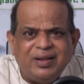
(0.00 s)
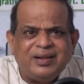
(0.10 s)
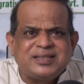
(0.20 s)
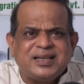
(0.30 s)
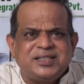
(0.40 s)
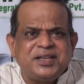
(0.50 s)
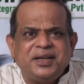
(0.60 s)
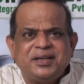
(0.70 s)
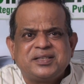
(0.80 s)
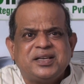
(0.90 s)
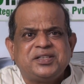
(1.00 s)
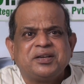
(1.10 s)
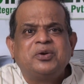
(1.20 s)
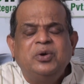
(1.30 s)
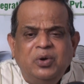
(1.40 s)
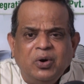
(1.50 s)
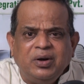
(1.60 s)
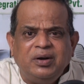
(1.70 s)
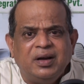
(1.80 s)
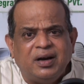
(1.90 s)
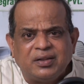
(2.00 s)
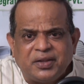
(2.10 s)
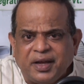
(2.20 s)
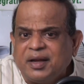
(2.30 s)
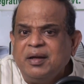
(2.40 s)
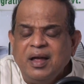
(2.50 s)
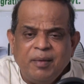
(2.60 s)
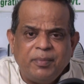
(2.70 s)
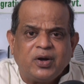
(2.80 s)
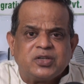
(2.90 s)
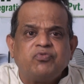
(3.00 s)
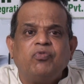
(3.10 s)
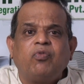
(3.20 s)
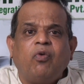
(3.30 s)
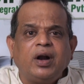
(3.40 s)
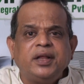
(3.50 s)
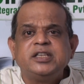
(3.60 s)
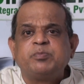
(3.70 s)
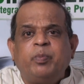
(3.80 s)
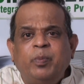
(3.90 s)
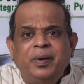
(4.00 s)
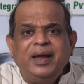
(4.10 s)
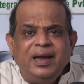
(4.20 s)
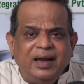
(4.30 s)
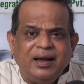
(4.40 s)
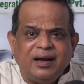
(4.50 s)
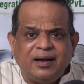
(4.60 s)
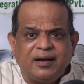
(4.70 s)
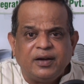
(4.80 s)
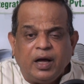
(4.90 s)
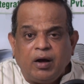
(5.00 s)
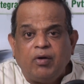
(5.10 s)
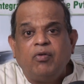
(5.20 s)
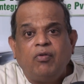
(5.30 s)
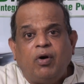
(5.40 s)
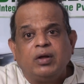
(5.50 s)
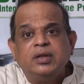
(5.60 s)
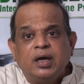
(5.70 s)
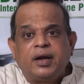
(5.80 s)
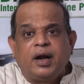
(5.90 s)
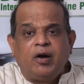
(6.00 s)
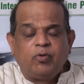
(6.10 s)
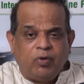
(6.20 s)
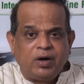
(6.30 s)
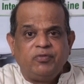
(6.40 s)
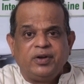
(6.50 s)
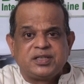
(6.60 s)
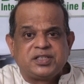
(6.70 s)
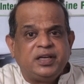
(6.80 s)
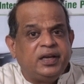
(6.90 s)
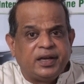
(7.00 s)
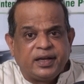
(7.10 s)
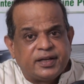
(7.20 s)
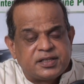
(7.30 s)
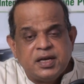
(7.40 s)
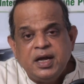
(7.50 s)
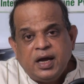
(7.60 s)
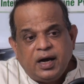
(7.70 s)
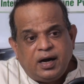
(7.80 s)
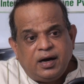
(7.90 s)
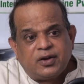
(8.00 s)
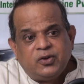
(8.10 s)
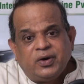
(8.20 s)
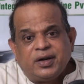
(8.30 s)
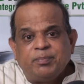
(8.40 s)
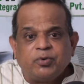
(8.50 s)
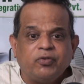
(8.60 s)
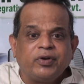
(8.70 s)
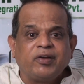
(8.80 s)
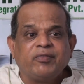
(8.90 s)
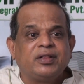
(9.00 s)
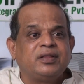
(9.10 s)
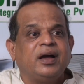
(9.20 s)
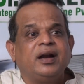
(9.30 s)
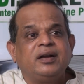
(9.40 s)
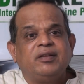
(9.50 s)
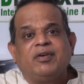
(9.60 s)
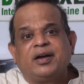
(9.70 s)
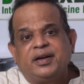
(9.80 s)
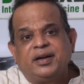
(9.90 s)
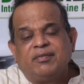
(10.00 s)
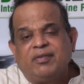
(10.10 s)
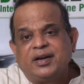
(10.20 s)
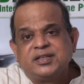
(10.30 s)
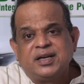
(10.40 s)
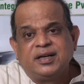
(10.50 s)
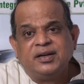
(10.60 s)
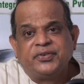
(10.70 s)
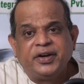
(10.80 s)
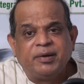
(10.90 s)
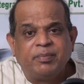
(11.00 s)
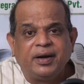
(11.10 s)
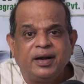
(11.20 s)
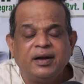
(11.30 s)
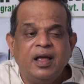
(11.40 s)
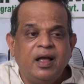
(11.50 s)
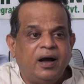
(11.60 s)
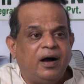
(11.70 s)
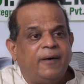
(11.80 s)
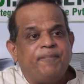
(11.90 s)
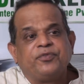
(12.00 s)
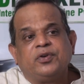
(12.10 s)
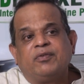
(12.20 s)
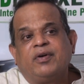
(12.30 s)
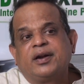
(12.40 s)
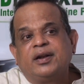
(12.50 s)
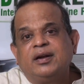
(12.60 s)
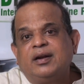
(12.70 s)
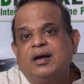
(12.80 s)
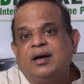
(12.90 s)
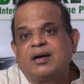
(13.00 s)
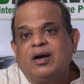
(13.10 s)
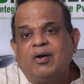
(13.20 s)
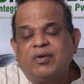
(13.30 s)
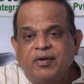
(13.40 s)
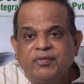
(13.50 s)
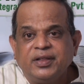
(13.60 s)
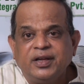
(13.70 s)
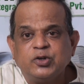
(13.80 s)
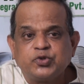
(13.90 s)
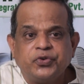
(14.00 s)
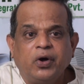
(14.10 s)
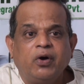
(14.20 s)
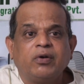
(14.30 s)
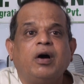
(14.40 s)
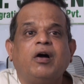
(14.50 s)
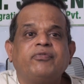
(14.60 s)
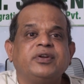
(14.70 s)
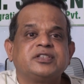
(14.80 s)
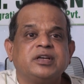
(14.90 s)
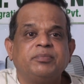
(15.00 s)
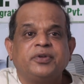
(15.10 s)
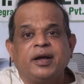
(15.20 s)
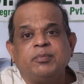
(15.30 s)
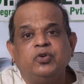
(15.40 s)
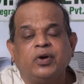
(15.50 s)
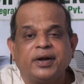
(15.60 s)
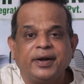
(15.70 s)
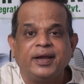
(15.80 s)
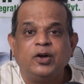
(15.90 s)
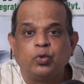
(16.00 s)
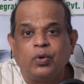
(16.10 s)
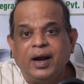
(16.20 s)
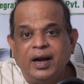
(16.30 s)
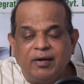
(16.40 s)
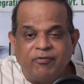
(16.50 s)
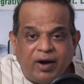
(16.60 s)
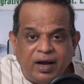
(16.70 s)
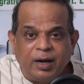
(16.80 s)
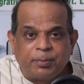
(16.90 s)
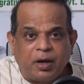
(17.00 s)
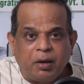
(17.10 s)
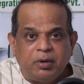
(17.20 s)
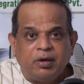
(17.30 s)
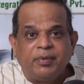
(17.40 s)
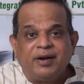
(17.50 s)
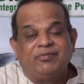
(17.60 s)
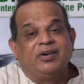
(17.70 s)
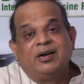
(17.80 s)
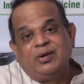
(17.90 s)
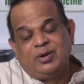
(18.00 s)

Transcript: such a good thing, because what is being now on the ground, what we are seeing is you are improving with antiviricidal treatment, your viral count, everything is grown. After some time, you are getting into fungal problem, and fungal